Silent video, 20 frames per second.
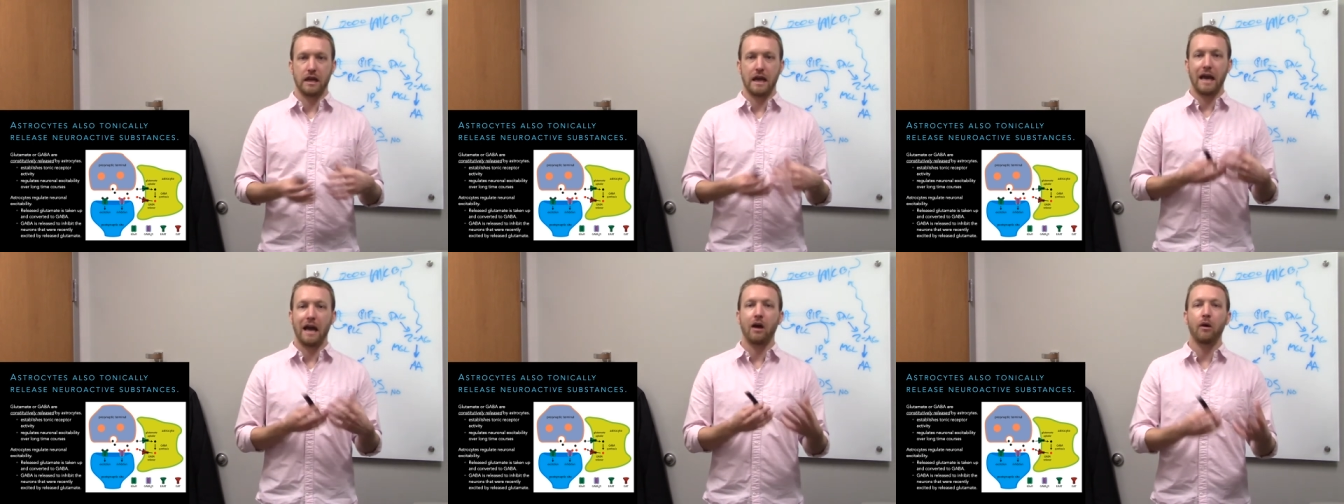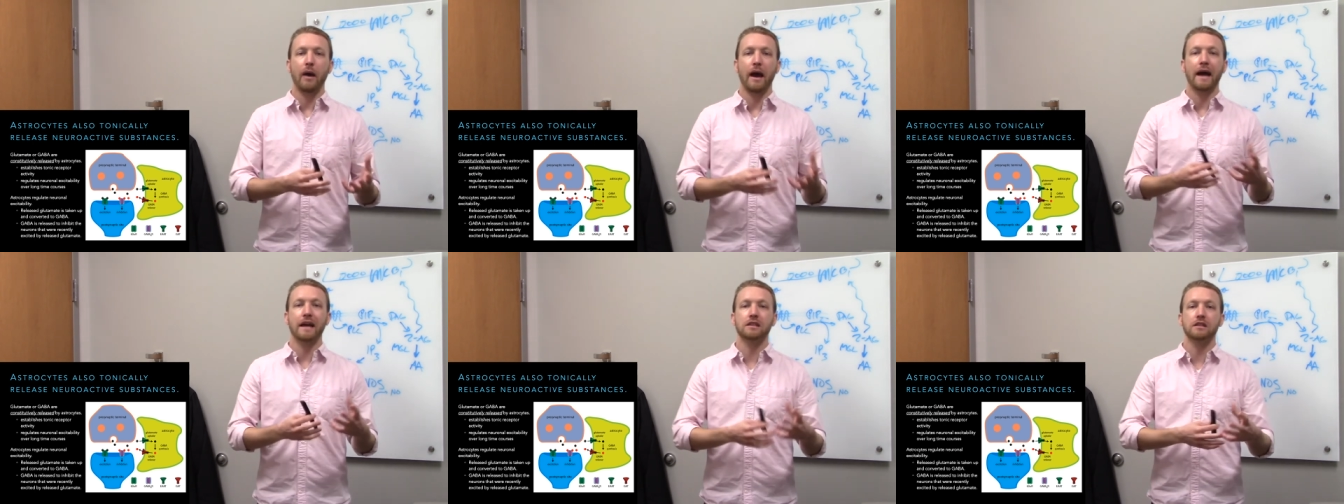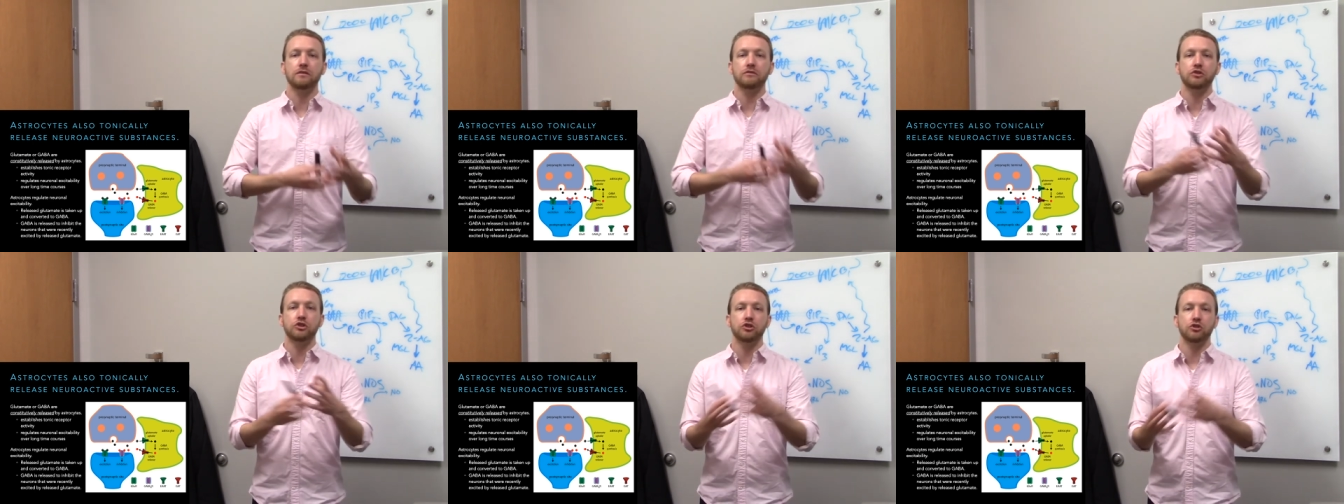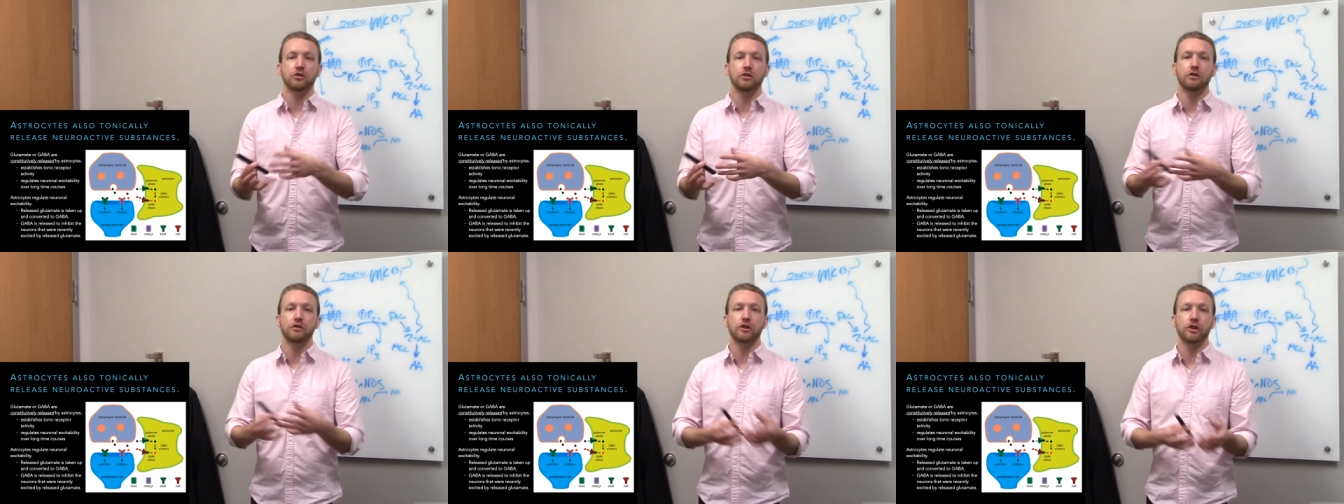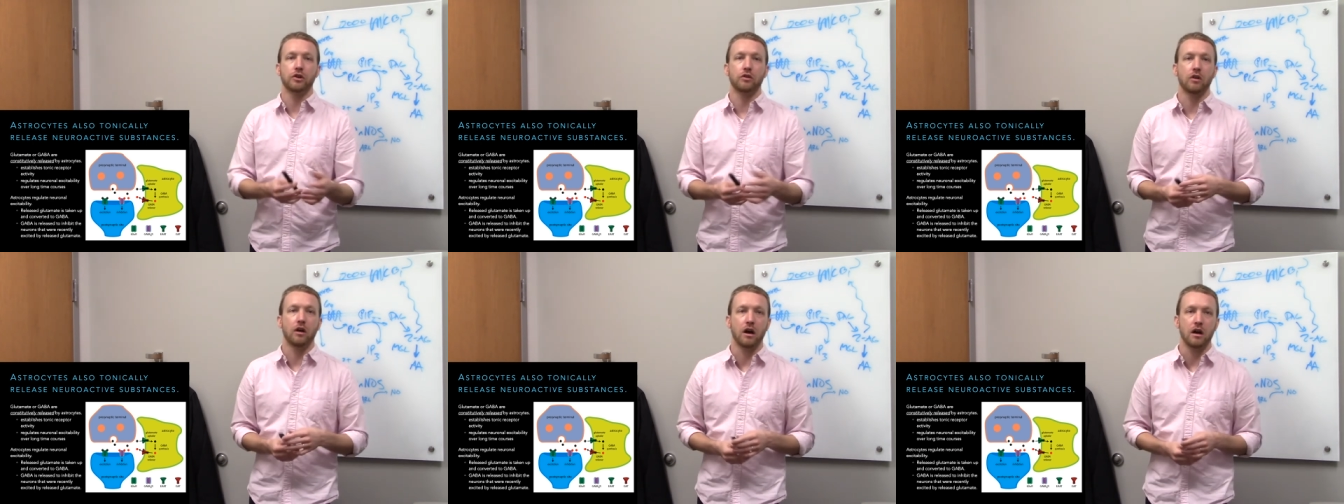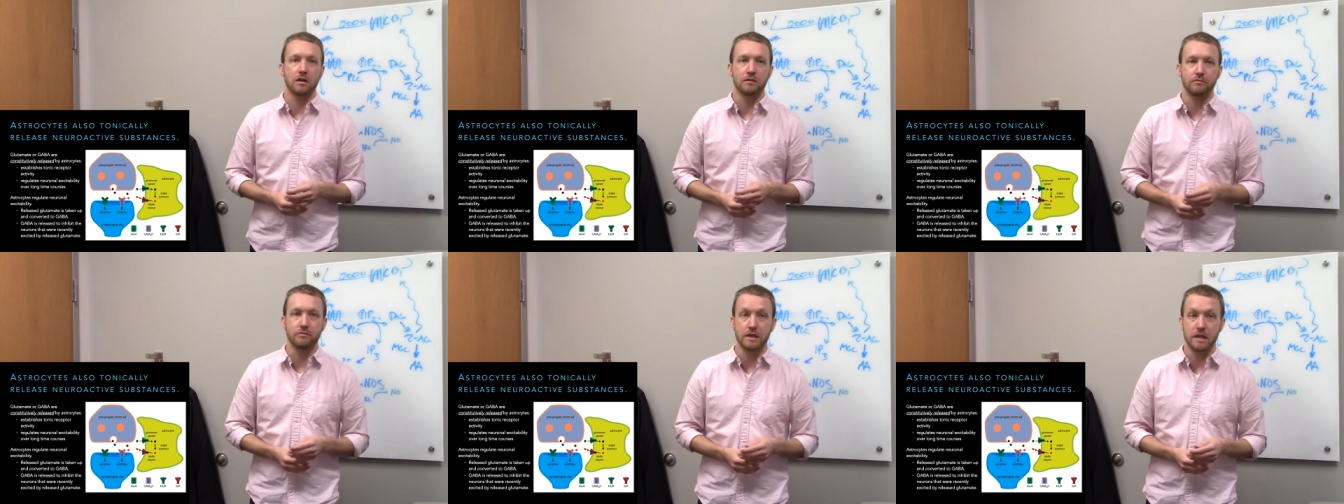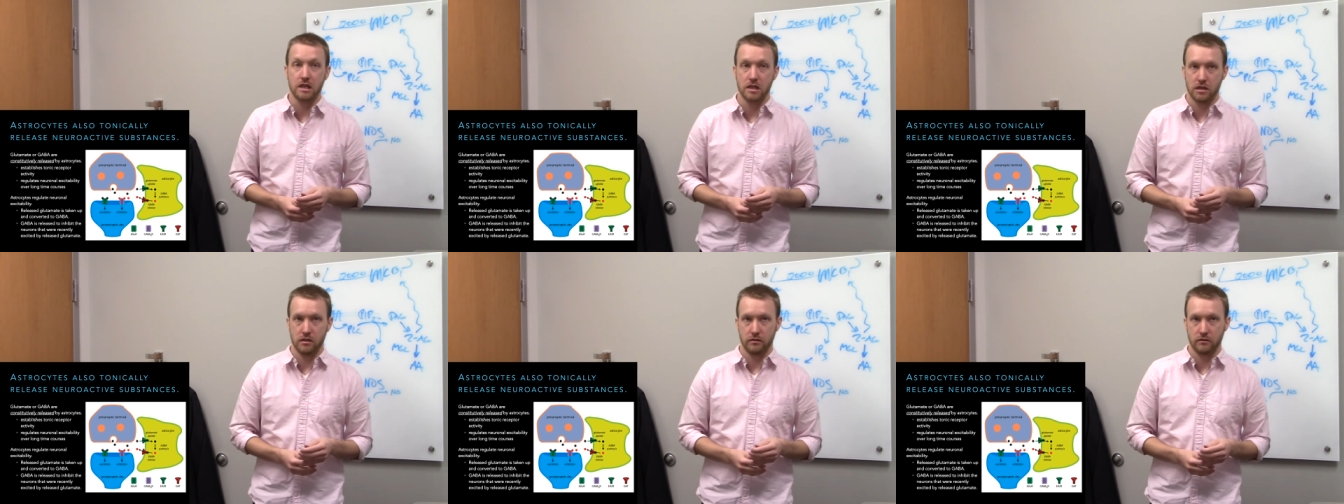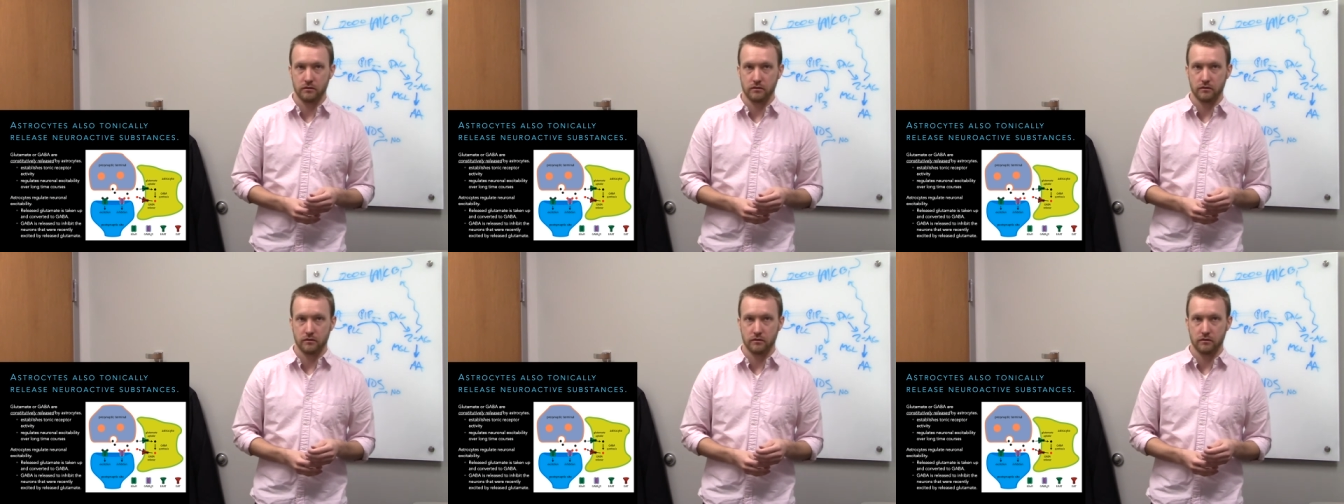How active should a neuron be?